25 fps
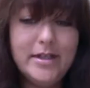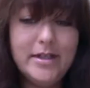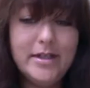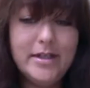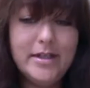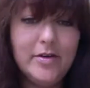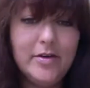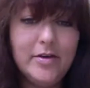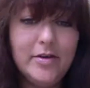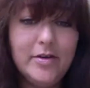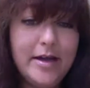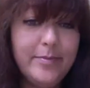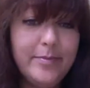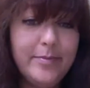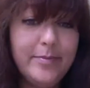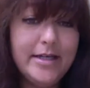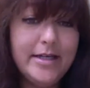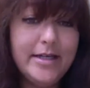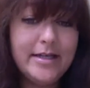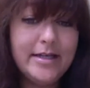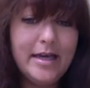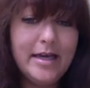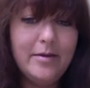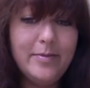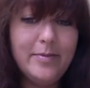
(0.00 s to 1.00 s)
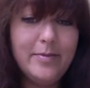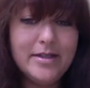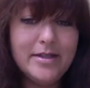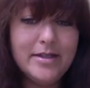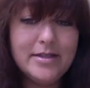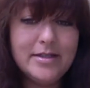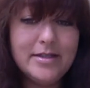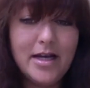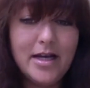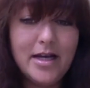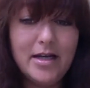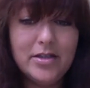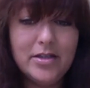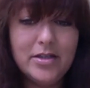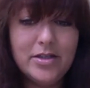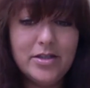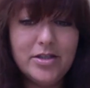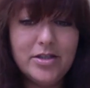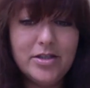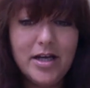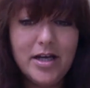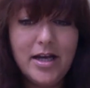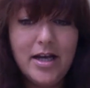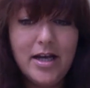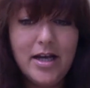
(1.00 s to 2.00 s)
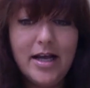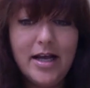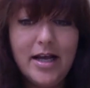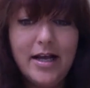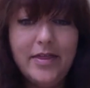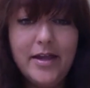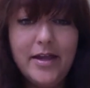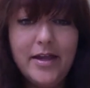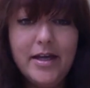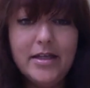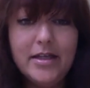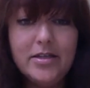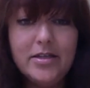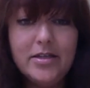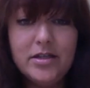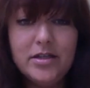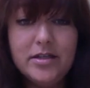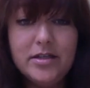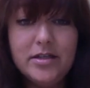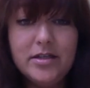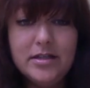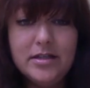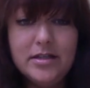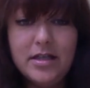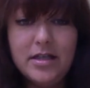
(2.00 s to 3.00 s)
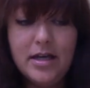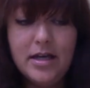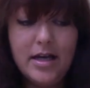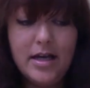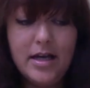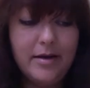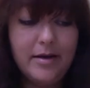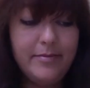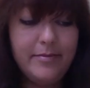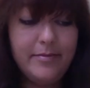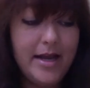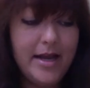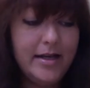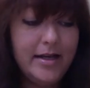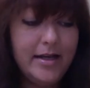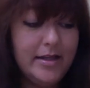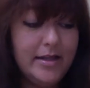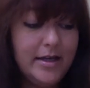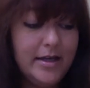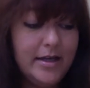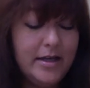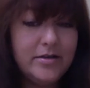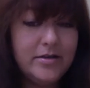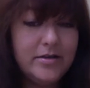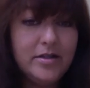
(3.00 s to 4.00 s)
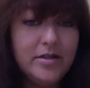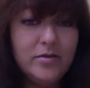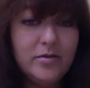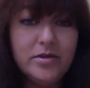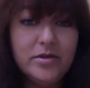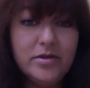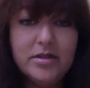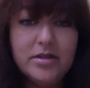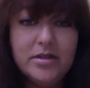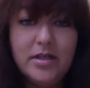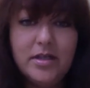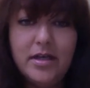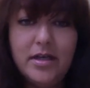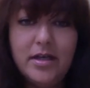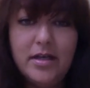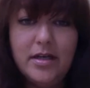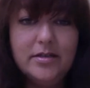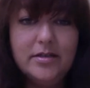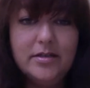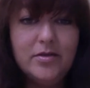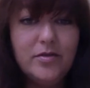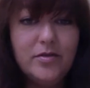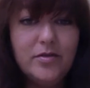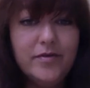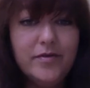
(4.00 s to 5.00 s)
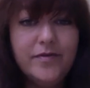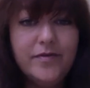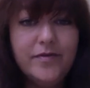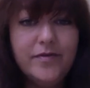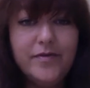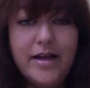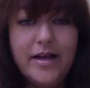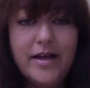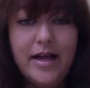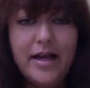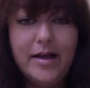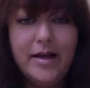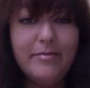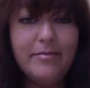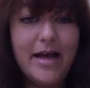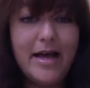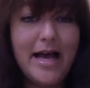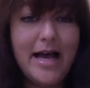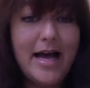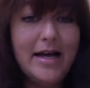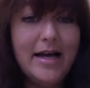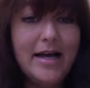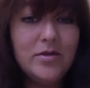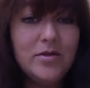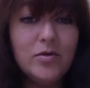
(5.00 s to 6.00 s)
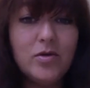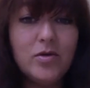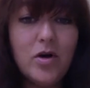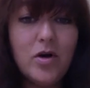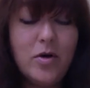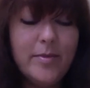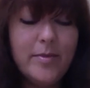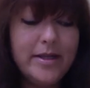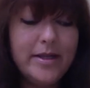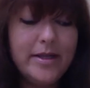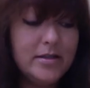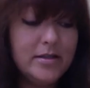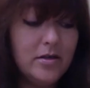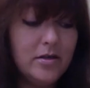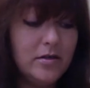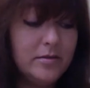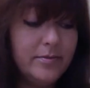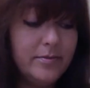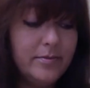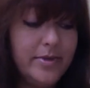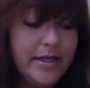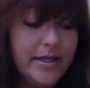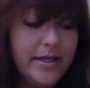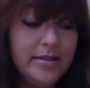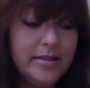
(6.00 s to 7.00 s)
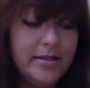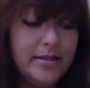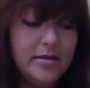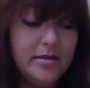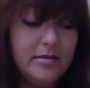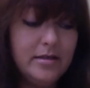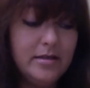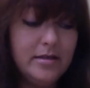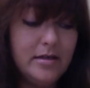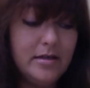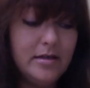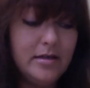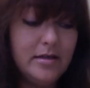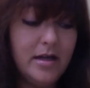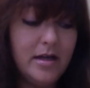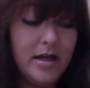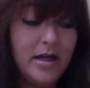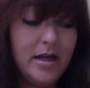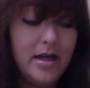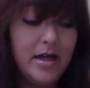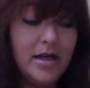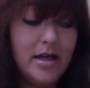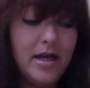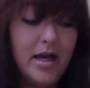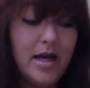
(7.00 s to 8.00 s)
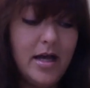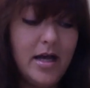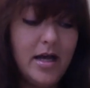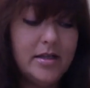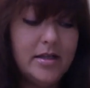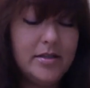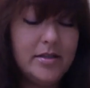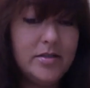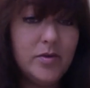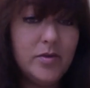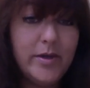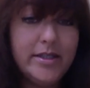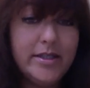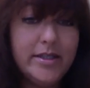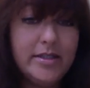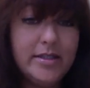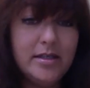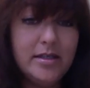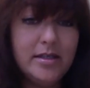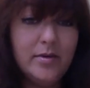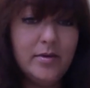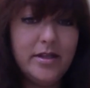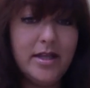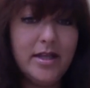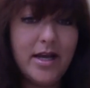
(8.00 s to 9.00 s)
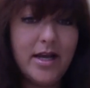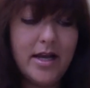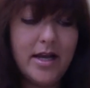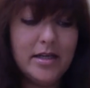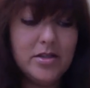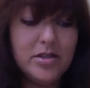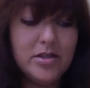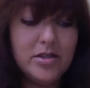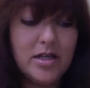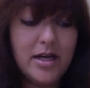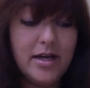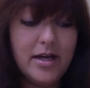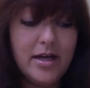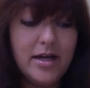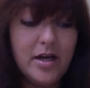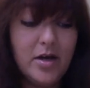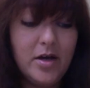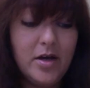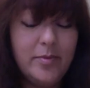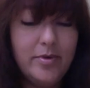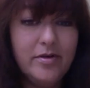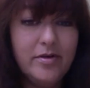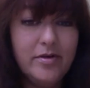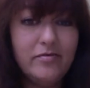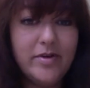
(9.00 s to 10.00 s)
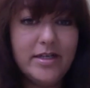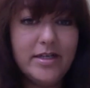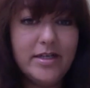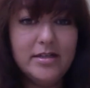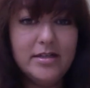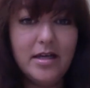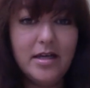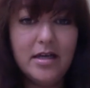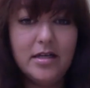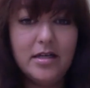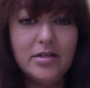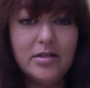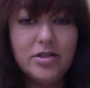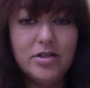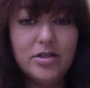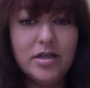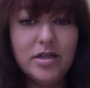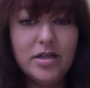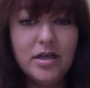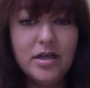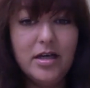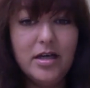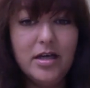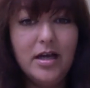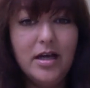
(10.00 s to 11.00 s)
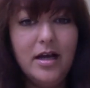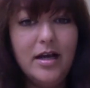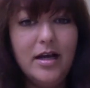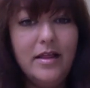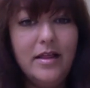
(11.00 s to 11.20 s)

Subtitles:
you, Graham. Please keep in touch. And then it's just to anything else you want to sort of add or comment on, please use our Twitter with the hashtag Open Research. And